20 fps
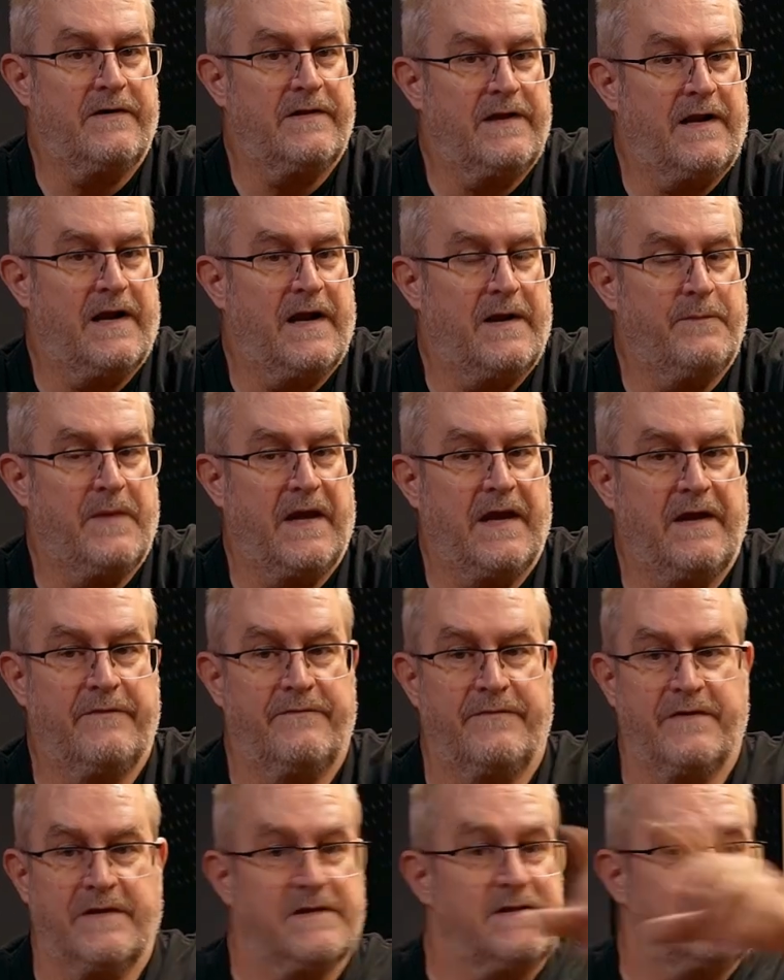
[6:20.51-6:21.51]
that I made
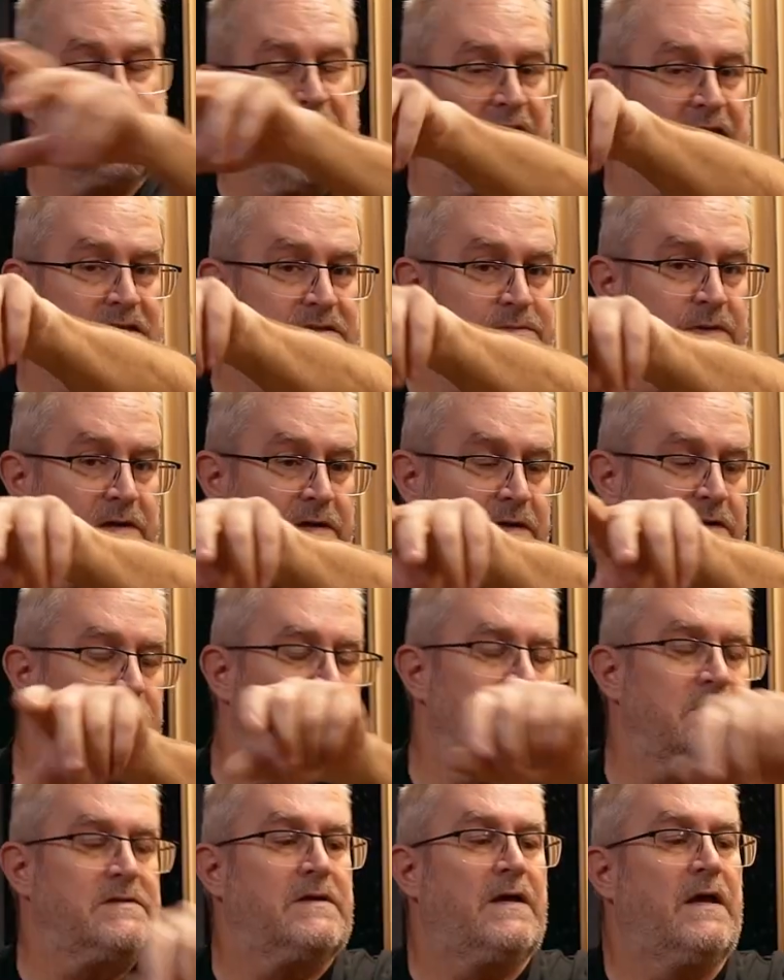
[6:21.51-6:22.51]
for the side
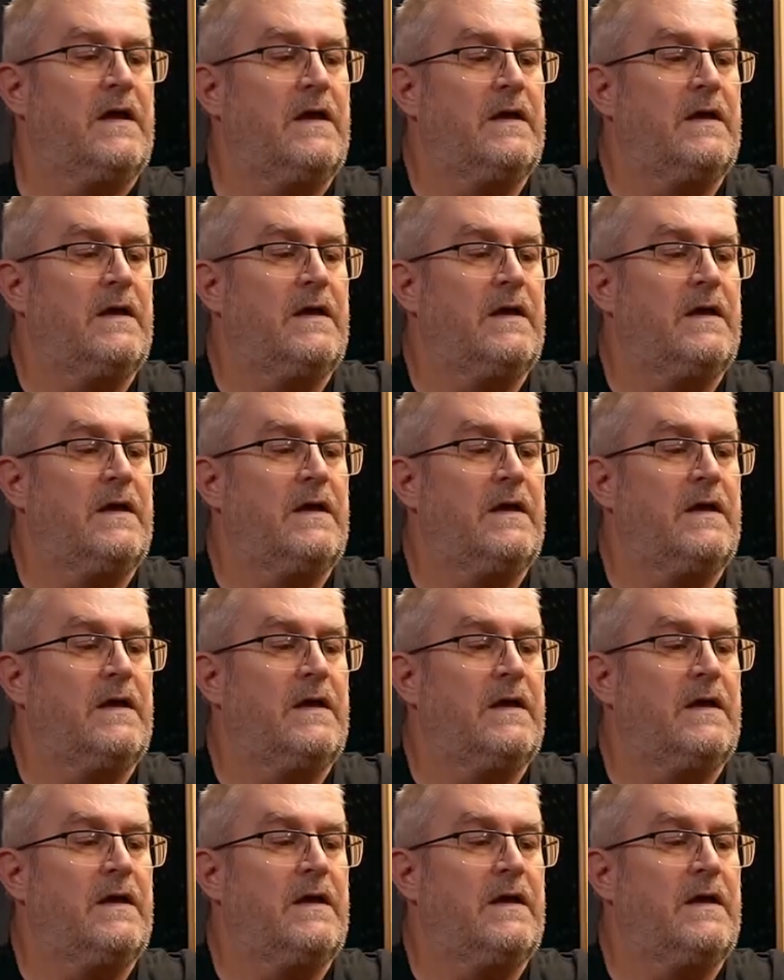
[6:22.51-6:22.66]
speakers.